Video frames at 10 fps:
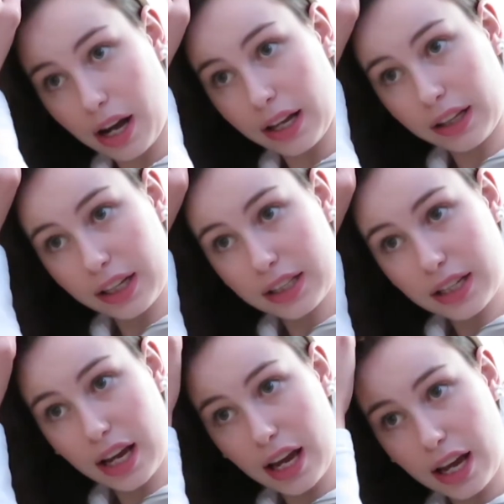I like
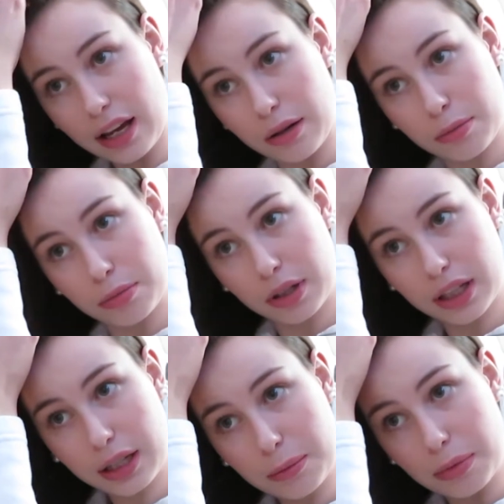to add
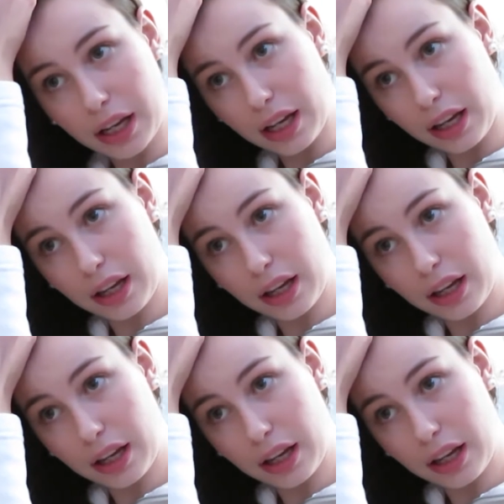pretty big